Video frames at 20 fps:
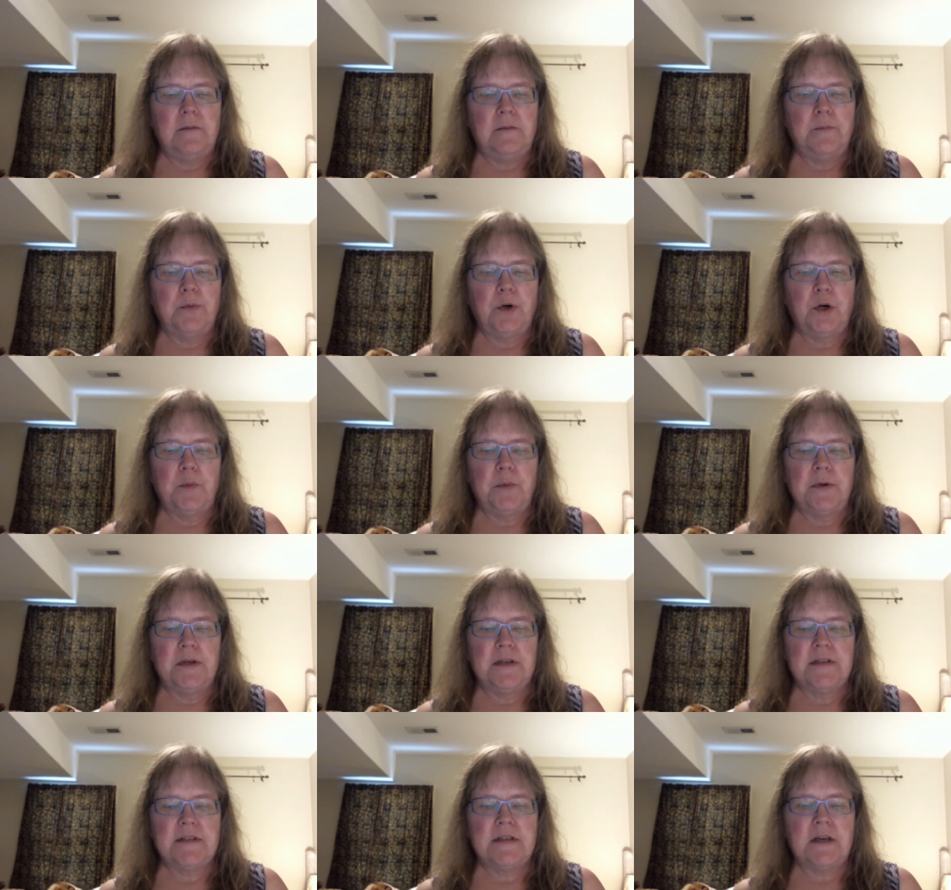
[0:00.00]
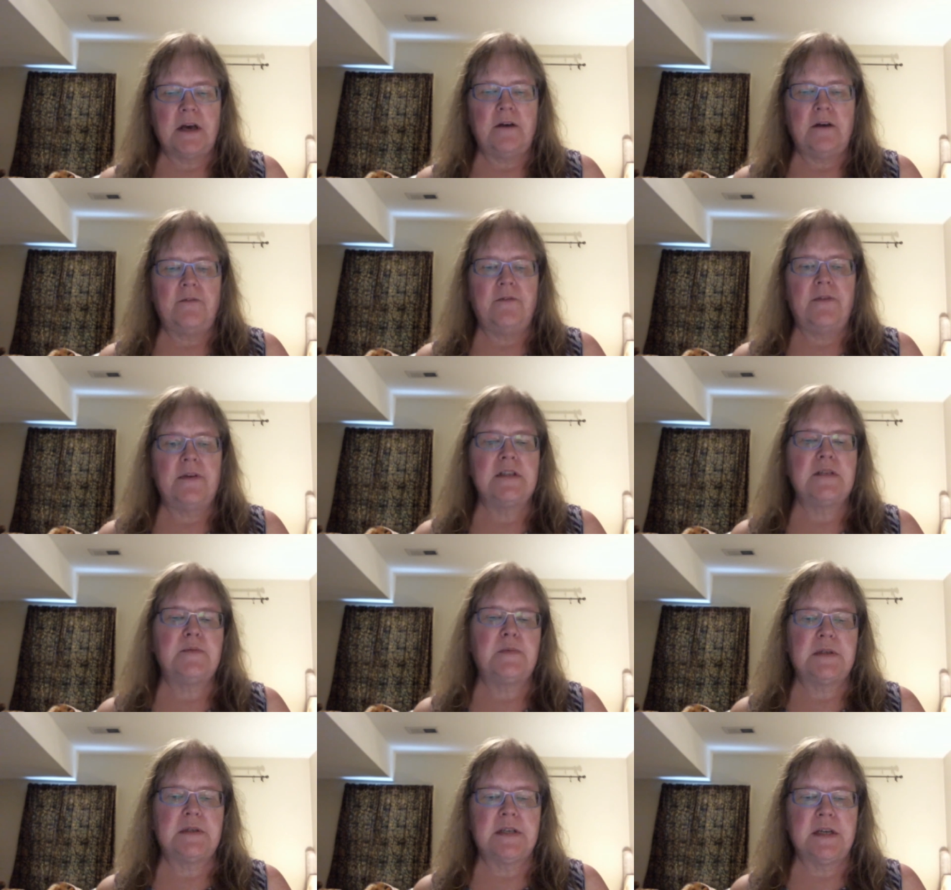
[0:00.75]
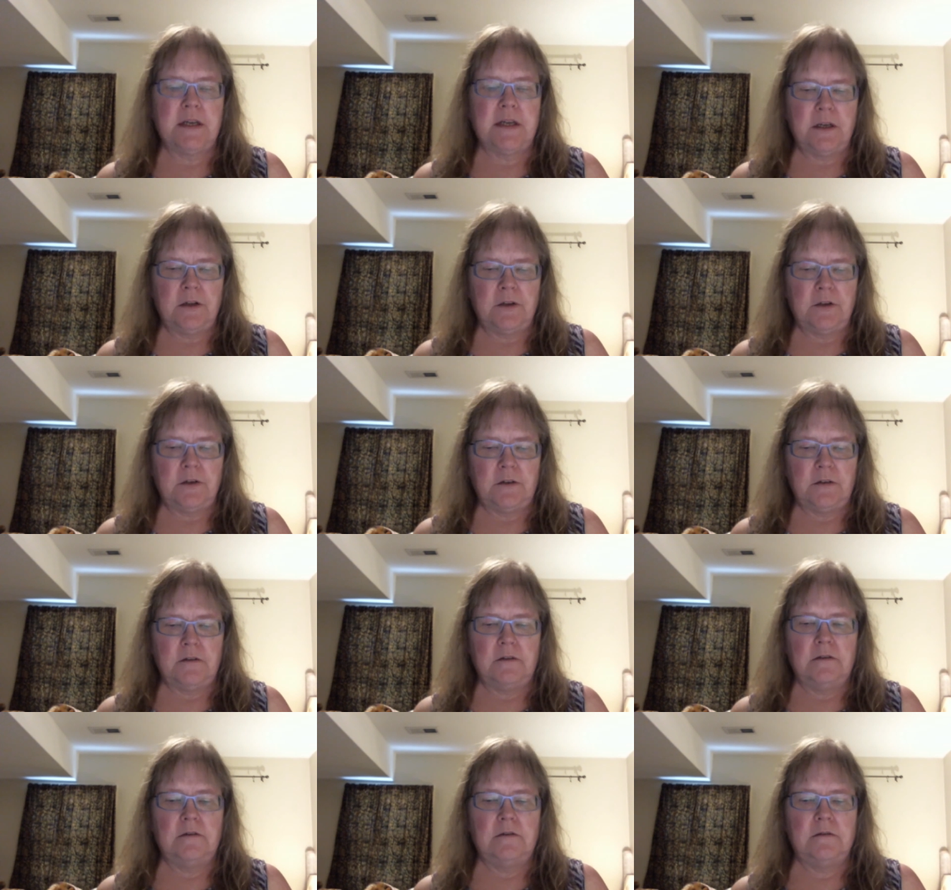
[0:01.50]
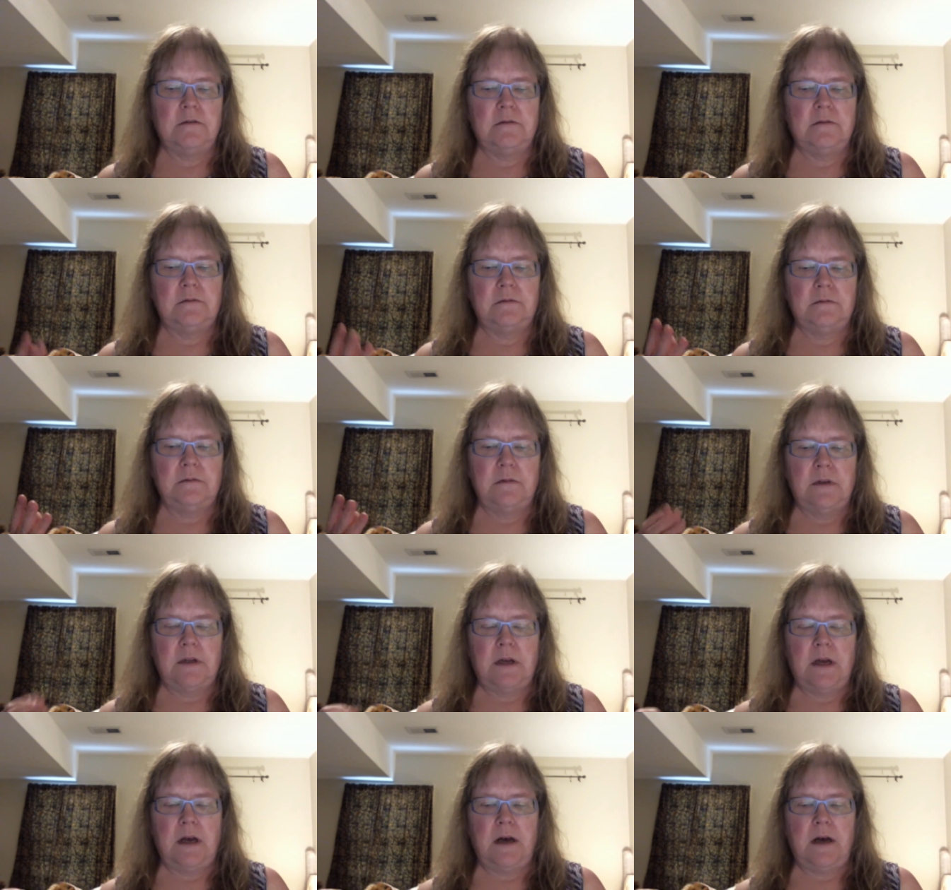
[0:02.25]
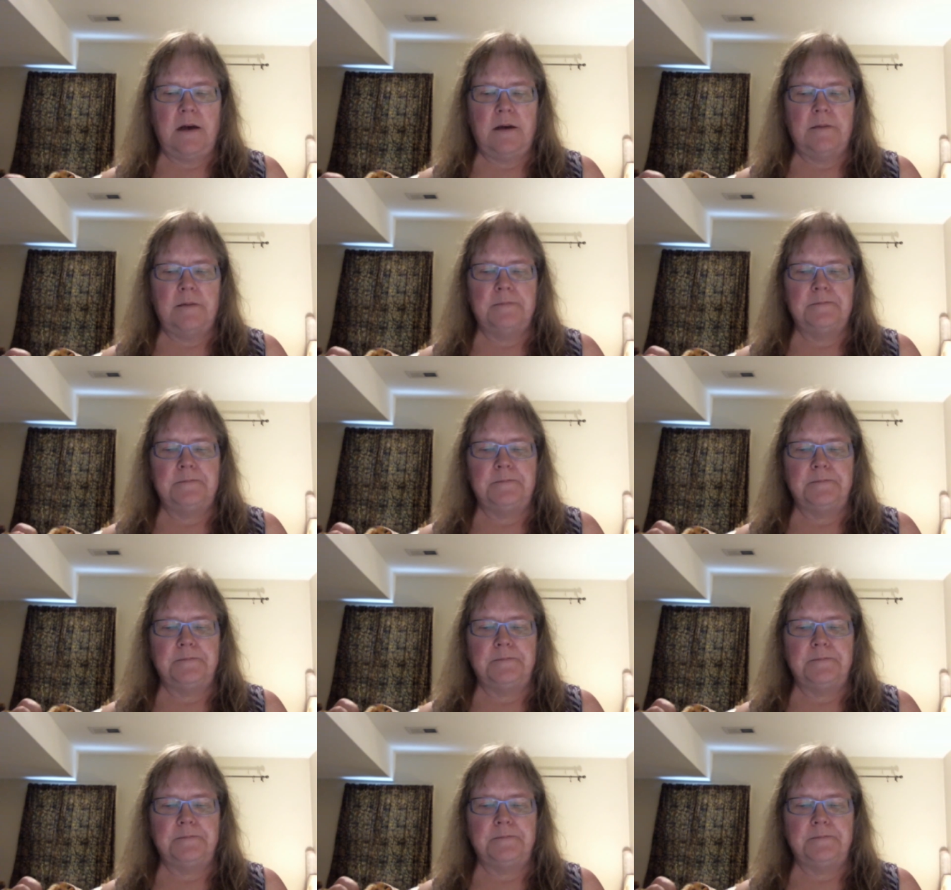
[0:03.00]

purpose of this particular um,